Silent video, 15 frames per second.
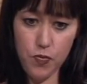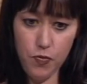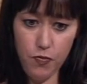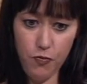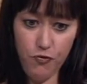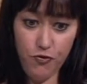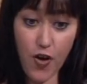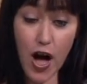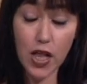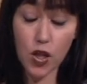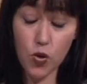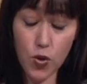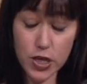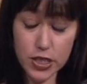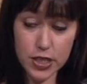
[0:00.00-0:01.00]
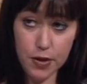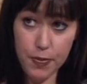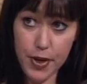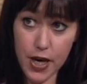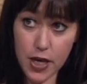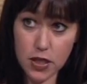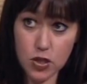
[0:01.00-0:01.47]
follow what
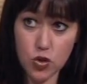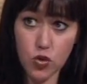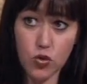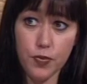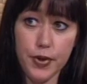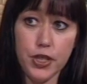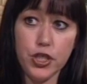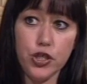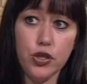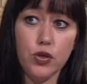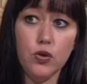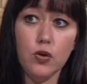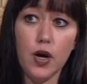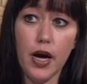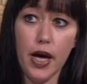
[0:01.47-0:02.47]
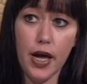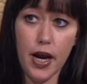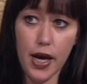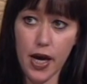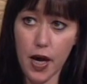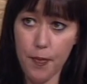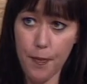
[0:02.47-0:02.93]
CPS told me to, and I
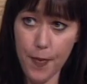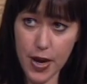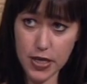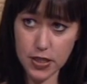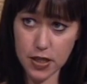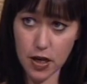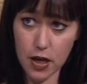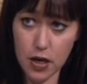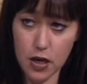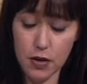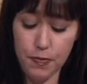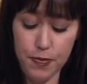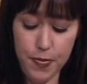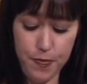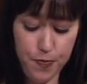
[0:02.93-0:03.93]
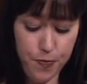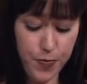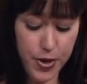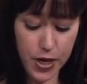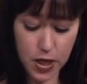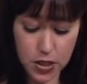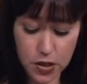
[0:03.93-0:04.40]
kept my son
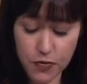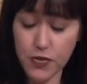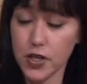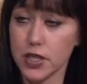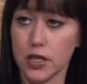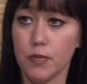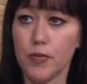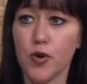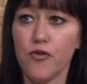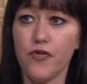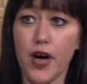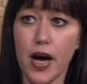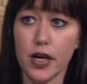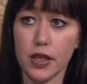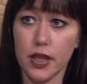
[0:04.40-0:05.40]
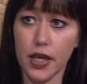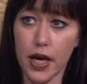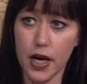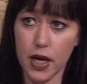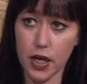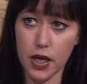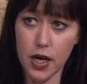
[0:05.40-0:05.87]
because of the simple fact
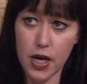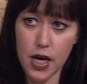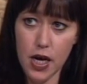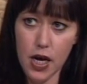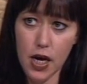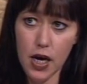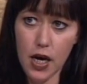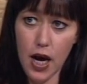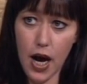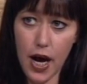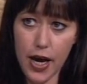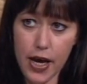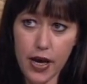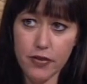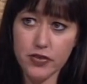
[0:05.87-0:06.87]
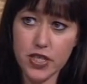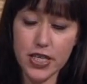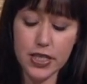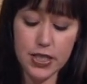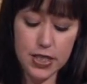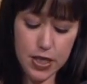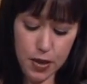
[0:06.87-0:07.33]
that I have
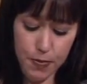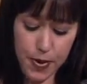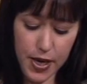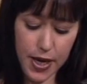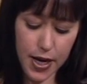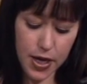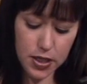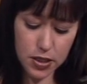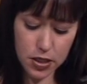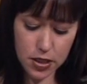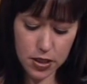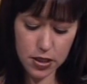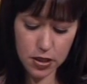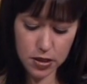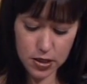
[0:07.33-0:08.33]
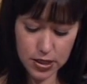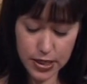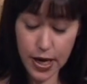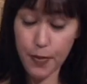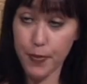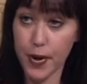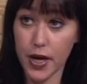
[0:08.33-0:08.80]
seen CPS
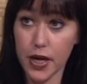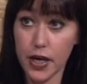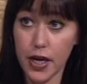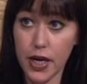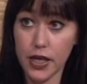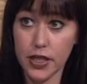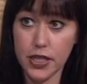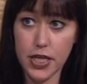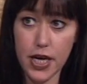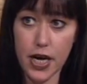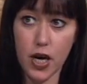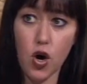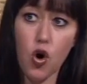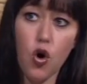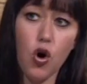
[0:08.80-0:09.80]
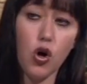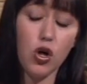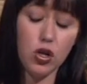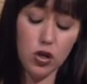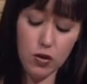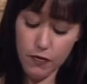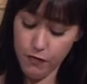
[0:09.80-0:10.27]
step in and take
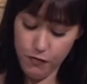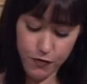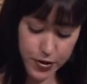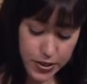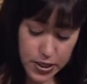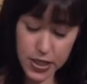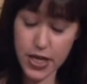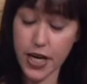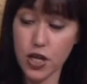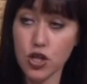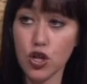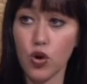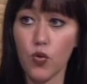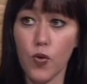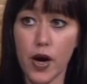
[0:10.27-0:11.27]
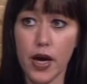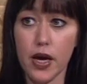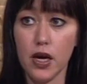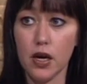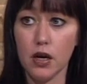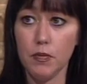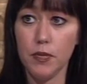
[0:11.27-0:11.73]
all visitation
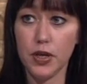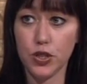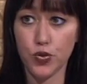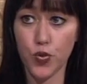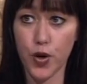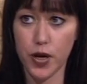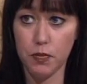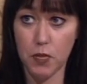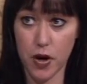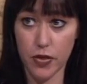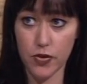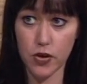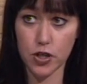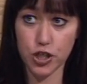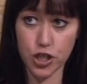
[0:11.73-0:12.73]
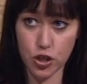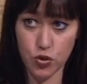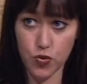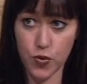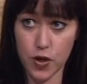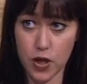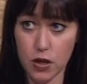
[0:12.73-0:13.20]
away between mother and
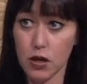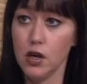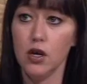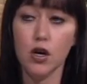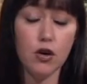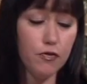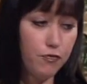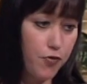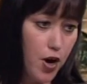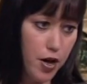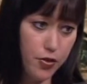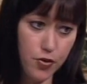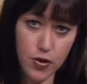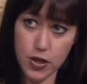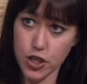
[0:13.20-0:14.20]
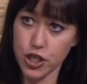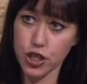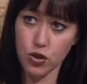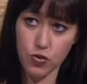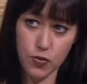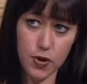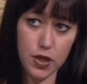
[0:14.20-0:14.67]
children, father and
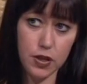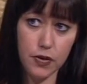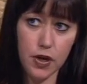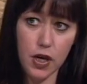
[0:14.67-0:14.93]
children,